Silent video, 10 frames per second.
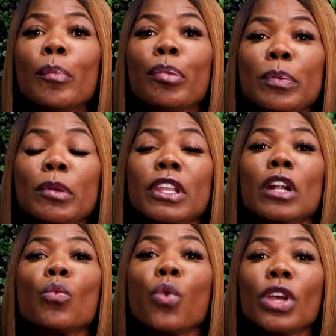People that
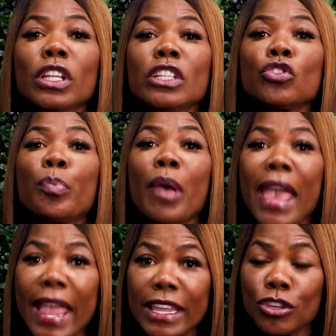are willing to
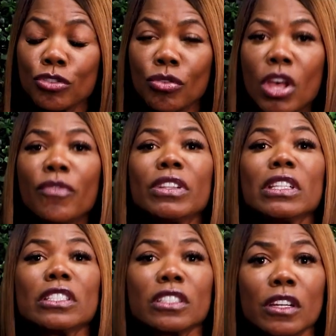pay you for
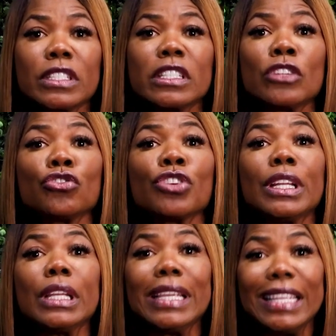the service that you're
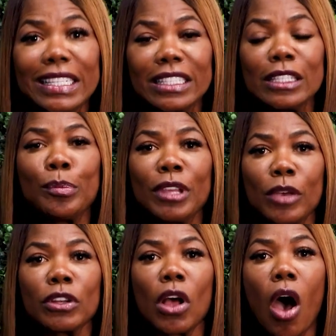going to easily be
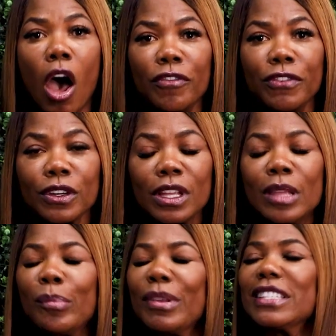able to offer
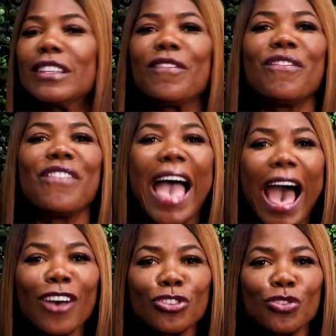because the
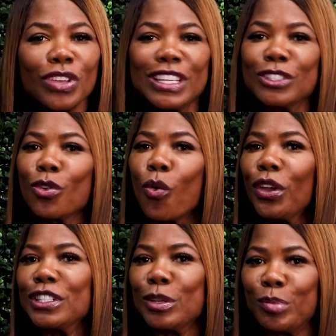value is
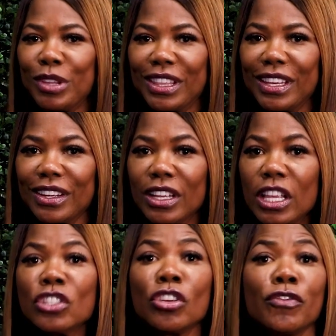going to be there.
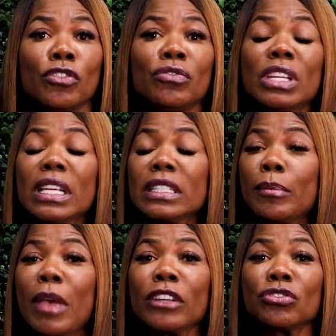So if you need
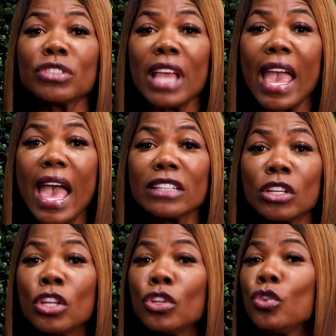some extra cash,
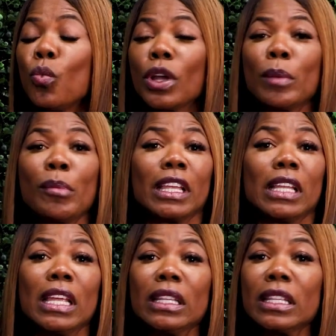you want to make an
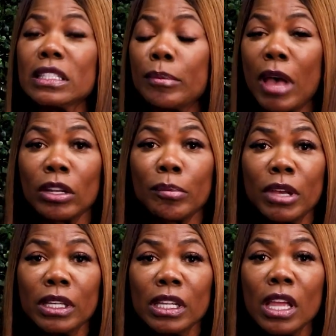endless amount of
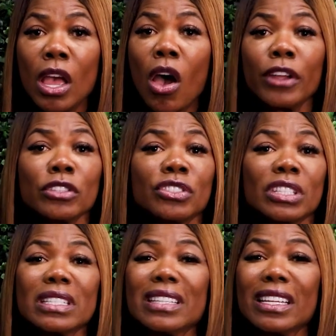money, or you
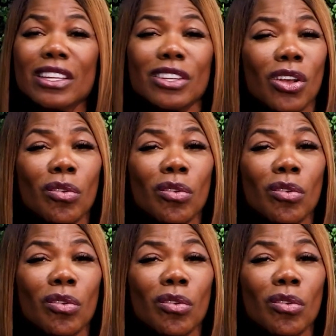just thinking,